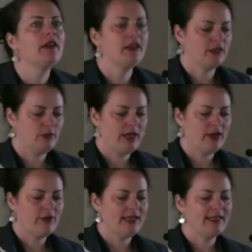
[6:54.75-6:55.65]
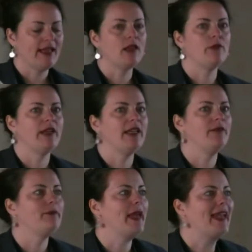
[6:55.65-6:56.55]
This week we
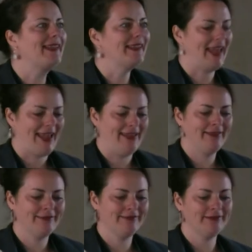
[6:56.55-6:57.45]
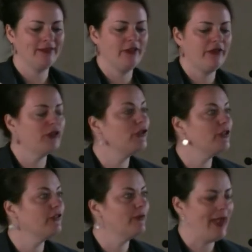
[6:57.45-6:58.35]
celebrated May Day, the
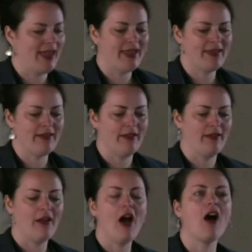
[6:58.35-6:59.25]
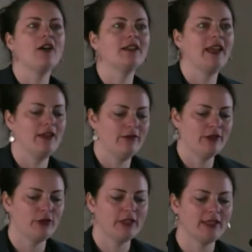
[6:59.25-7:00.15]
1st of May, a holiday of
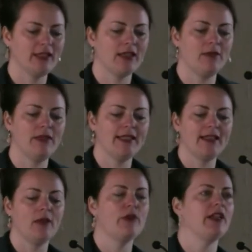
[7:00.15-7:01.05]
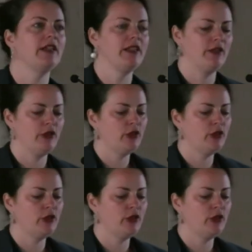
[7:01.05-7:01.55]
sorts that can be celebrated in